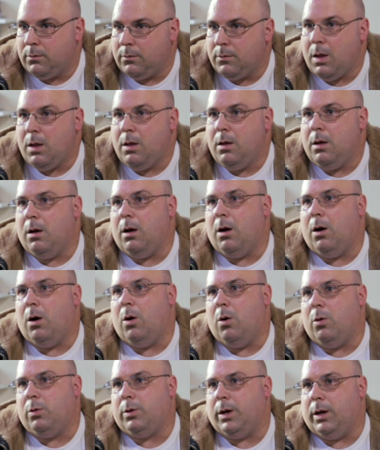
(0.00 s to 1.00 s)
uh, to
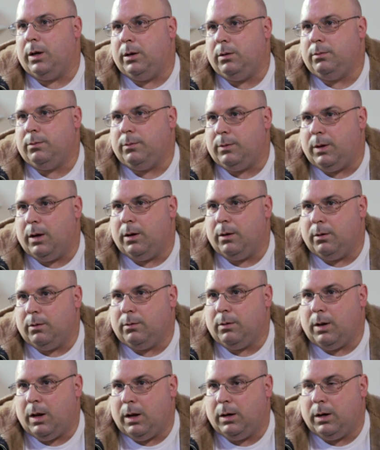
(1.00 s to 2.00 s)
navigate through the
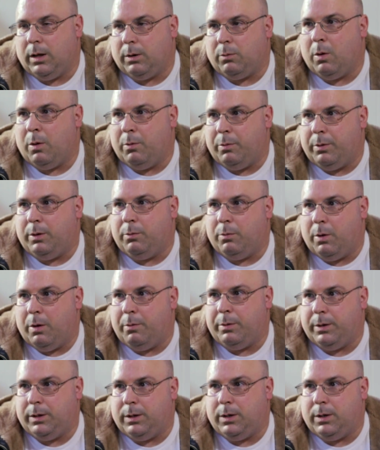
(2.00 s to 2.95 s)
complex laws and